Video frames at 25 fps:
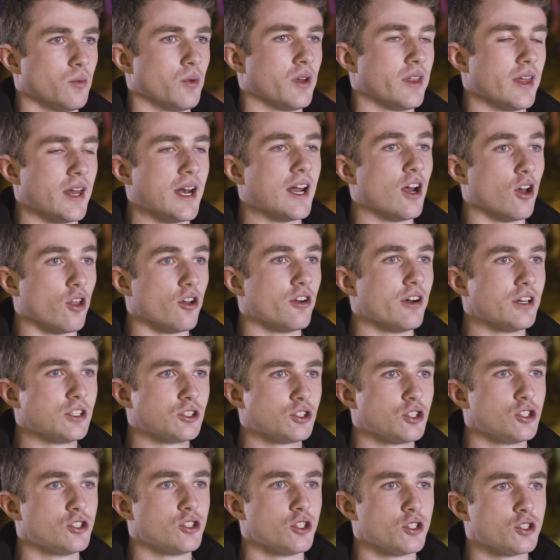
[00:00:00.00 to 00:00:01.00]
with any other
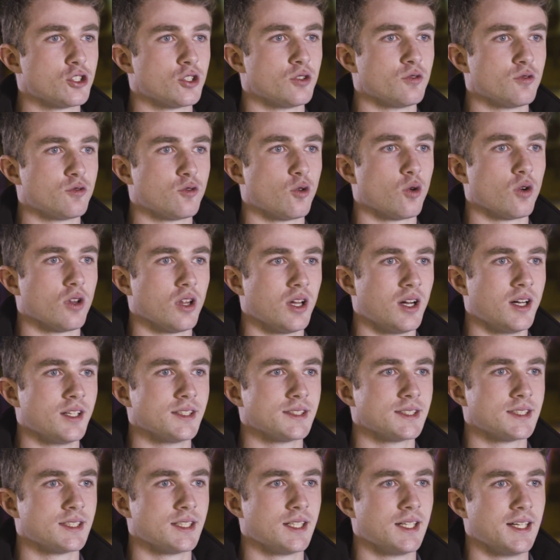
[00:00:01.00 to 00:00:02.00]
institution for
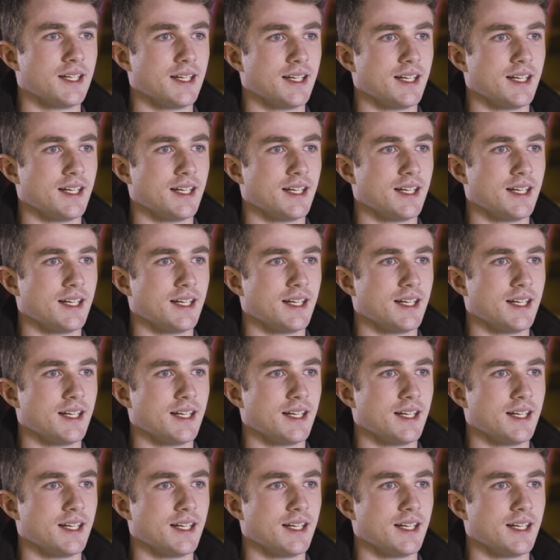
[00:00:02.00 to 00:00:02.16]
that.